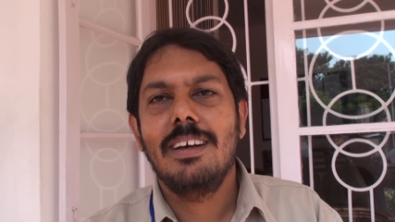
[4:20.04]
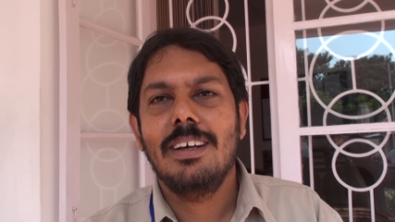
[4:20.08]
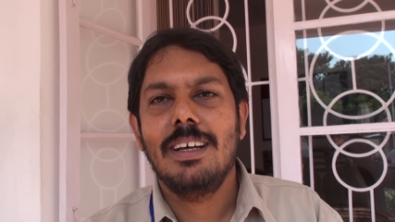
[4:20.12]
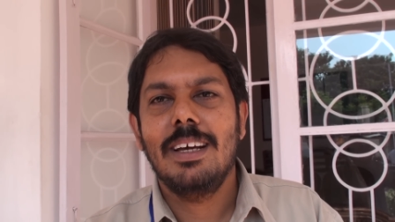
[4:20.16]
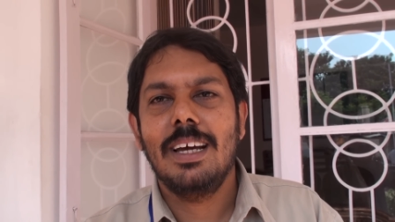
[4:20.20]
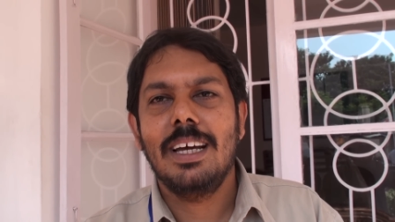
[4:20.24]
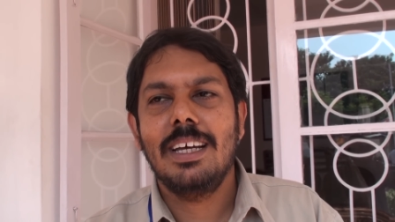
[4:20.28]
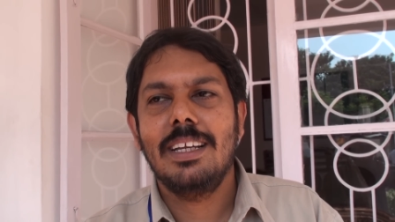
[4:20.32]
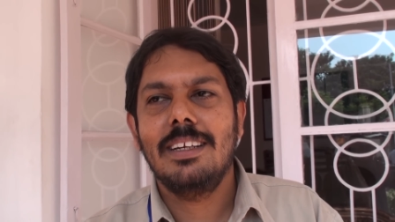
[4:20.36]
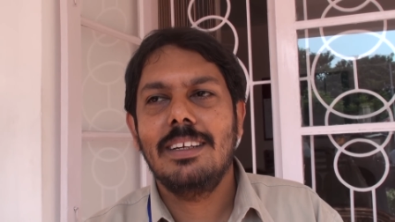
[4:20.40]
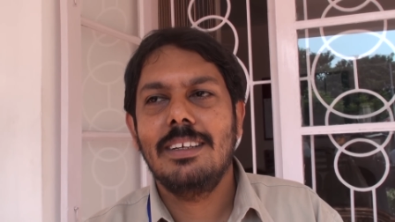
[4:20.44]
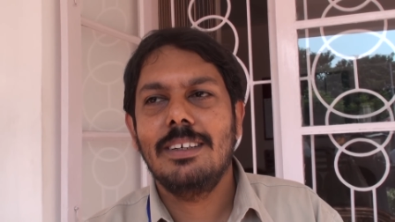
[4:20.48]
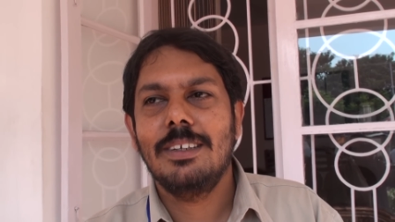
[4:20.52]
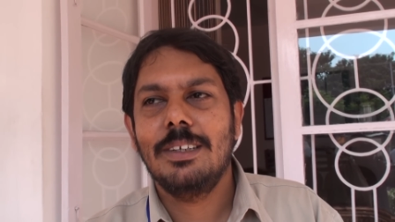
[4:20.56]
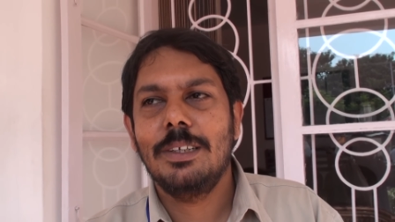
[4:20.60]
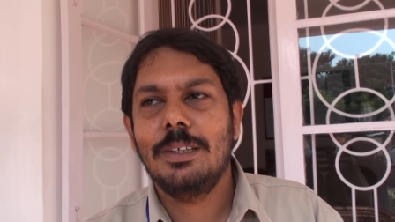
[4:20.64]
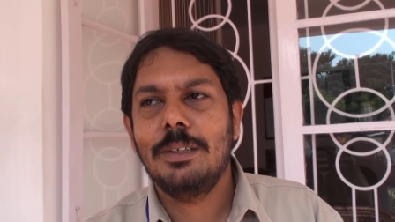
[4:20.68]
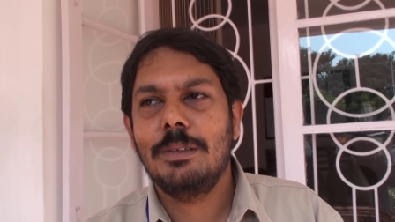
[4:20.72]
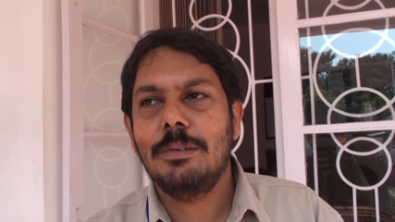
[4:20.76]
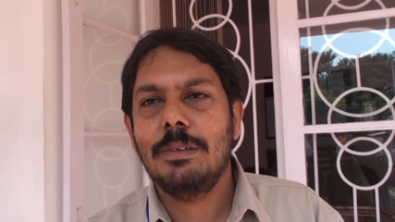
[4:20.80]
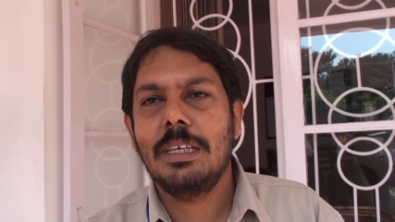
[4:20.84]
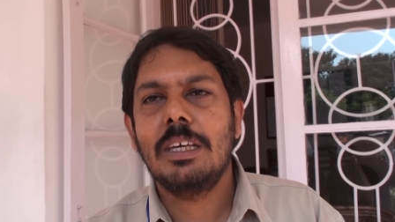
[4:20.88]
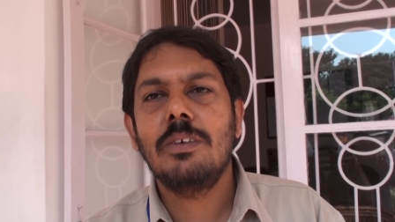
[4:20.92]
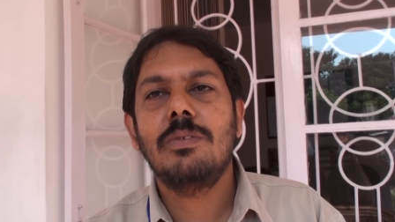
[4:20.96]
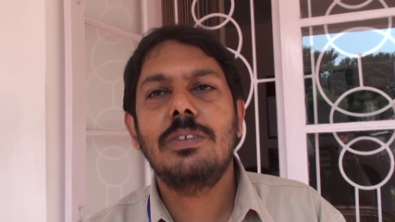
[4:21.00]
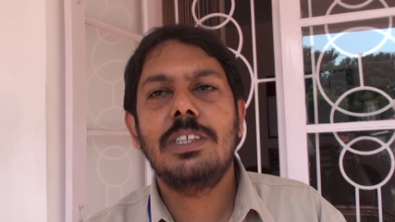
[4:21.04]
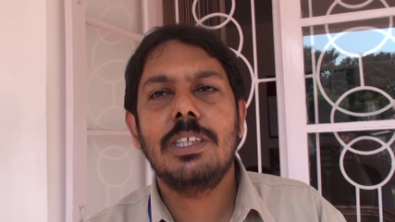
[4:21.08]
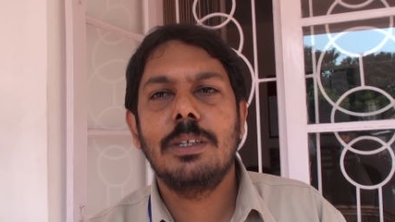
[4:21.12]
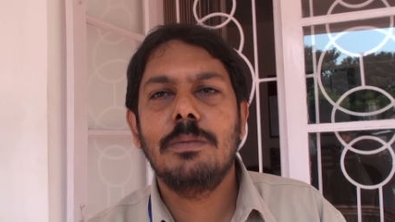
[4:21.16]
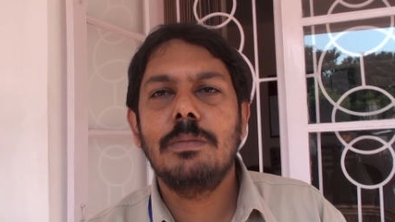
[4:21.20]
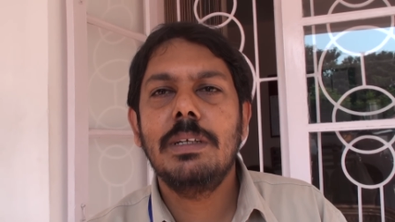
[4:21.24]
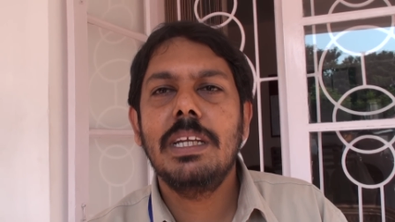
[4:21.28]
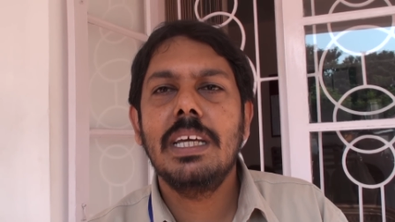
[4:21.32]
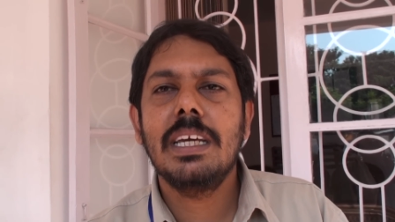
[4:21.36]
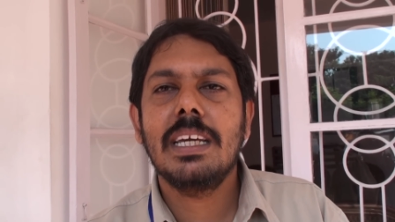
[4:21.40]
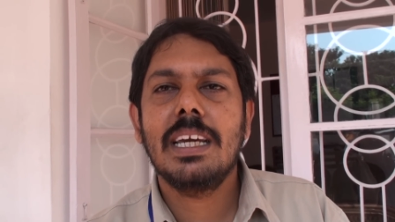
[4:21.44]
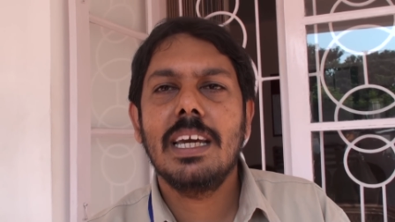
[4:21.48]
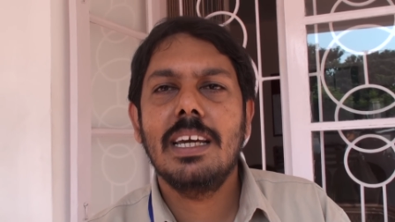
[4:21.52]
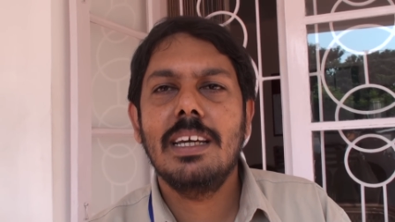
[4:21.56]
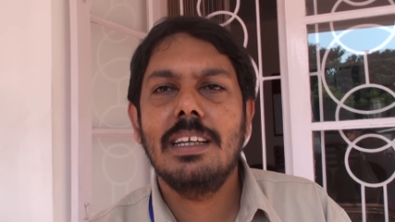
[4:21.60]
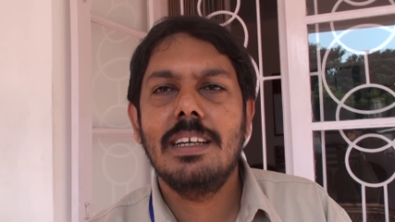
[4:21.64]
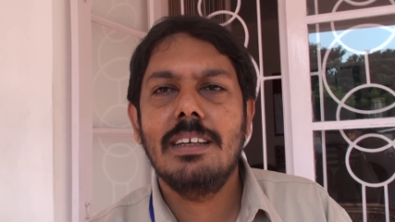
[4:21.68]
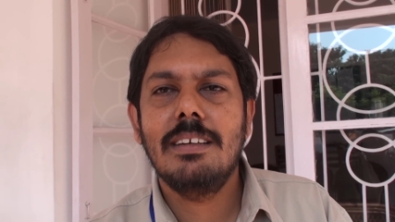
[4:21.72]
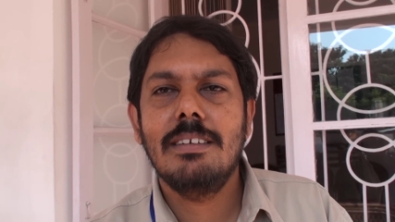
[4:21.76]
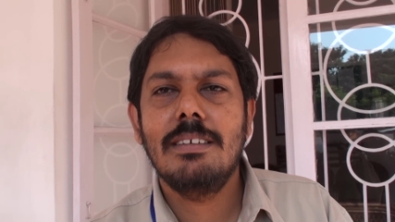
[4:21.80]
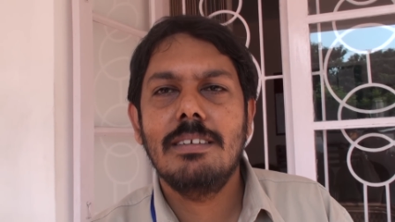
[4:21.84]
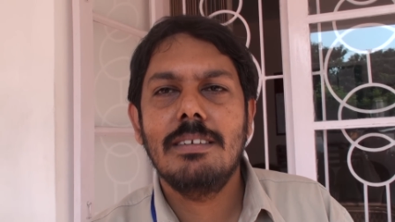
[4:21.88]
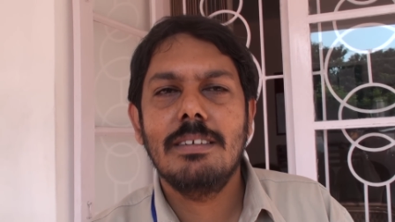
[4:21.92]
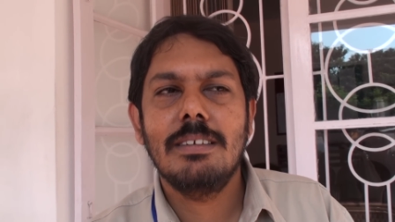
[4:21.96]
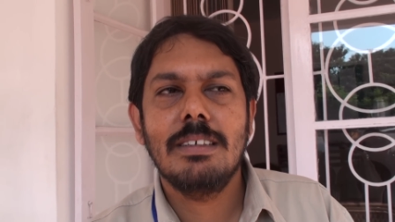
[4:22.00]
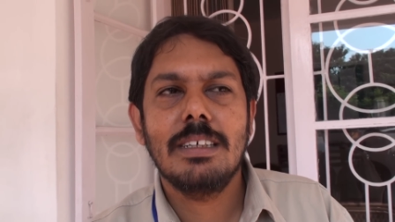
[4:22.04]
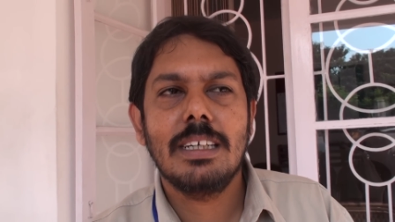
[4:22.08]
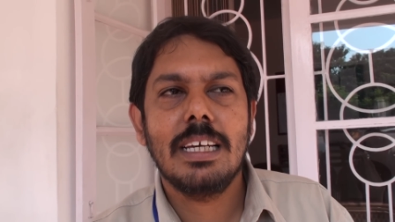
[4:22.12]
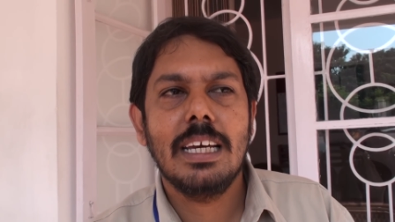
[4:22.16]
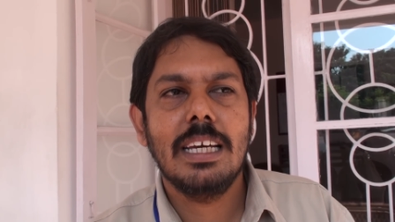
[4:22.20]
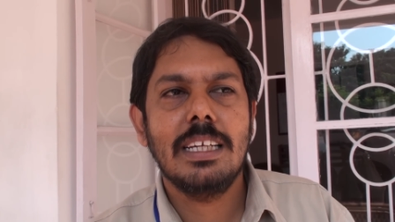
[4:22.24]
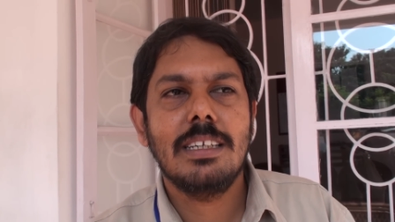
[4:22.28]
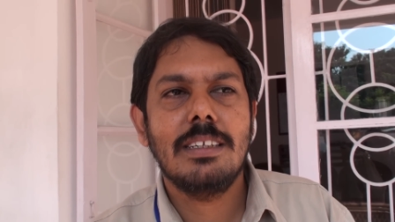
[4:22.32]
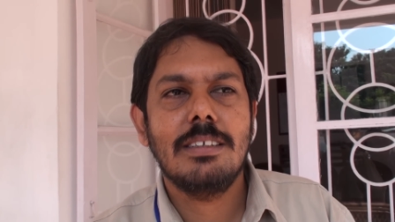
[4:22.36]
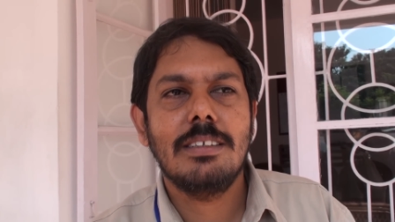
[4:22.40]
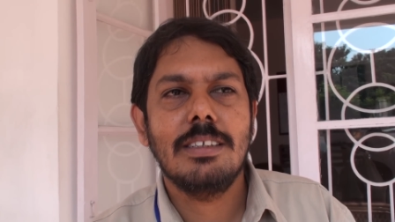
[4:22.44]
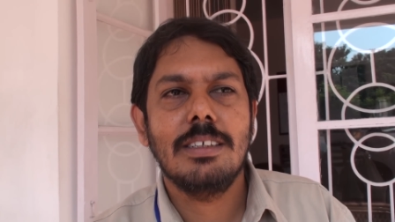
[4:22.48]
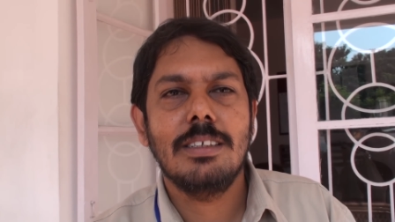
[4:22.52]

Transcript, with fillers: And if Germany can get